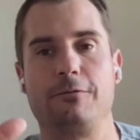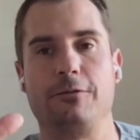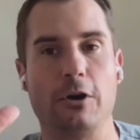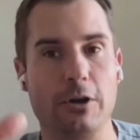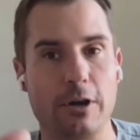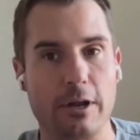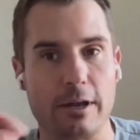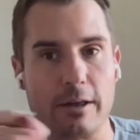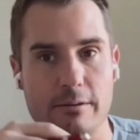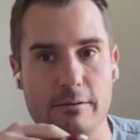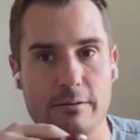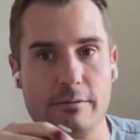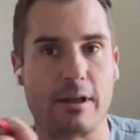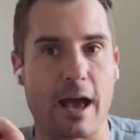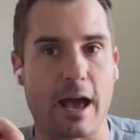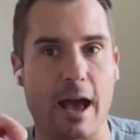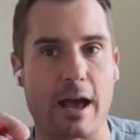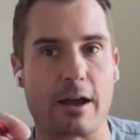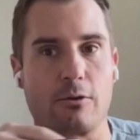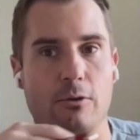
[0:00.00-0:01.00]
foot
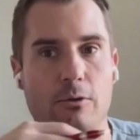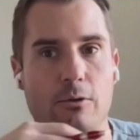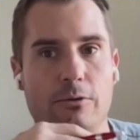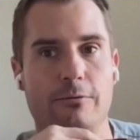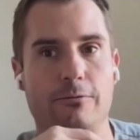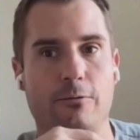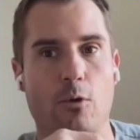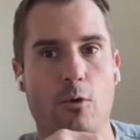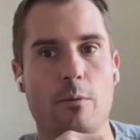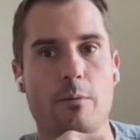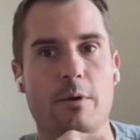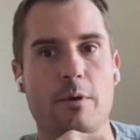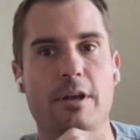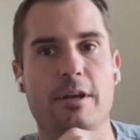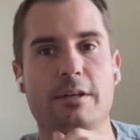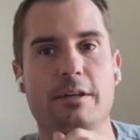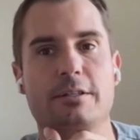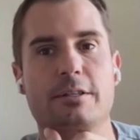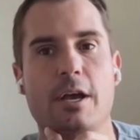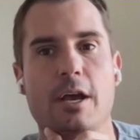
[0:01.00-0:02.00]
and ankle
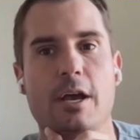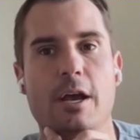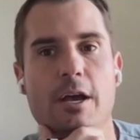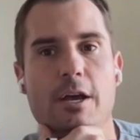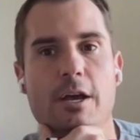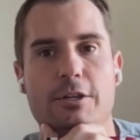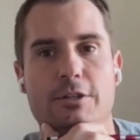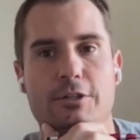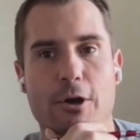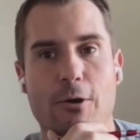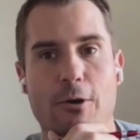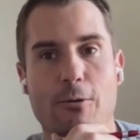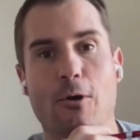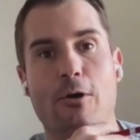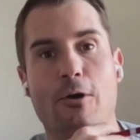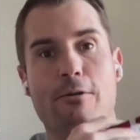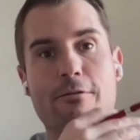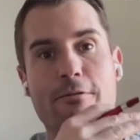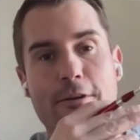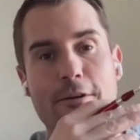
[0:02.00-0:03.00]
deformities.
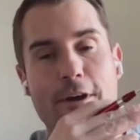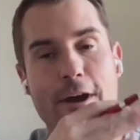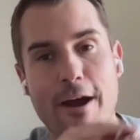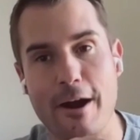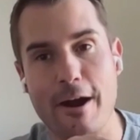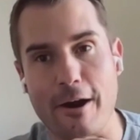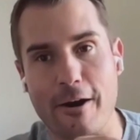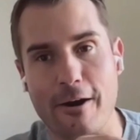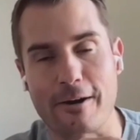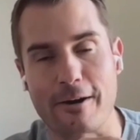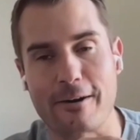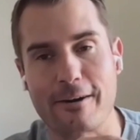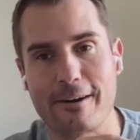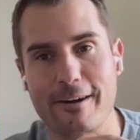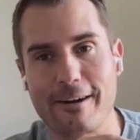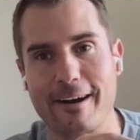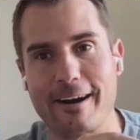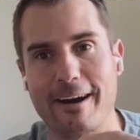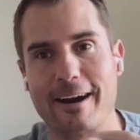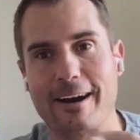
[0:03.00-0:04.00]
So on
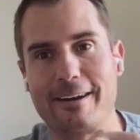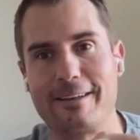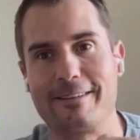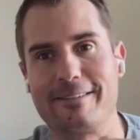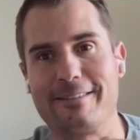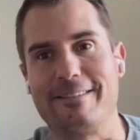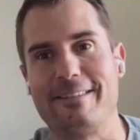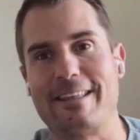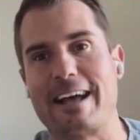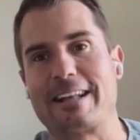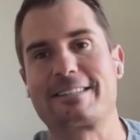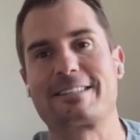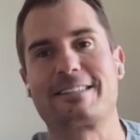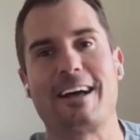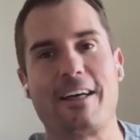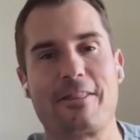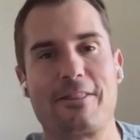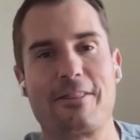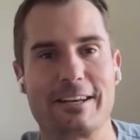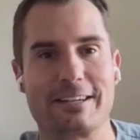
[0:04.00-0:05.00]
there, and
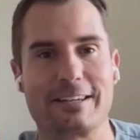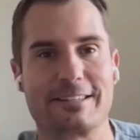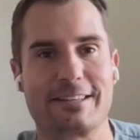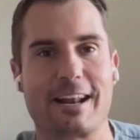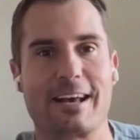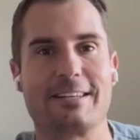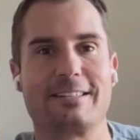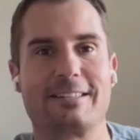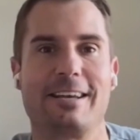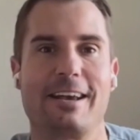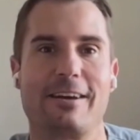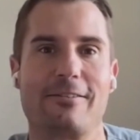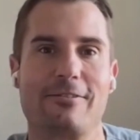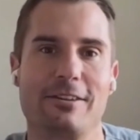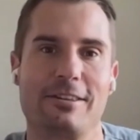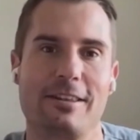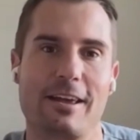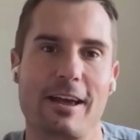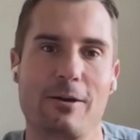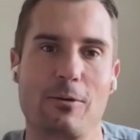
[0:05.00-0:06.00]
that's not things that I see
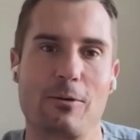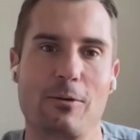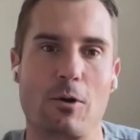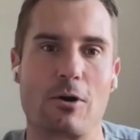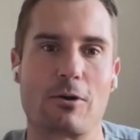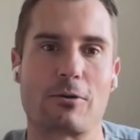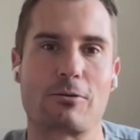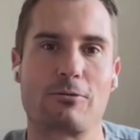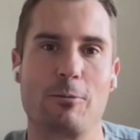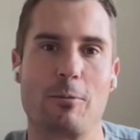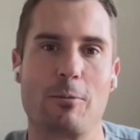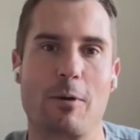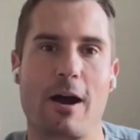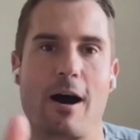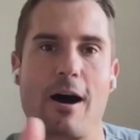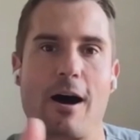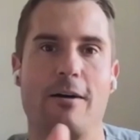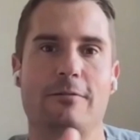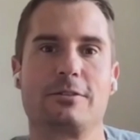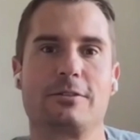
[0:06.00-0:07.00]
every day that walk through
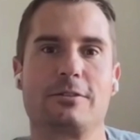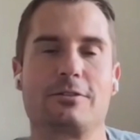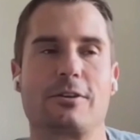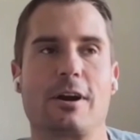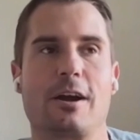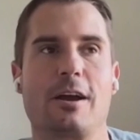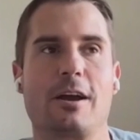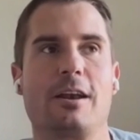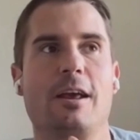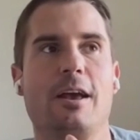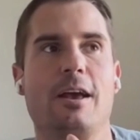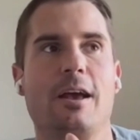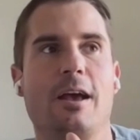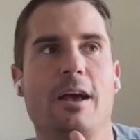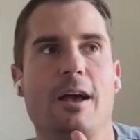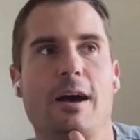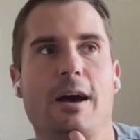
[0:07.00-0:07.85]
my office, right?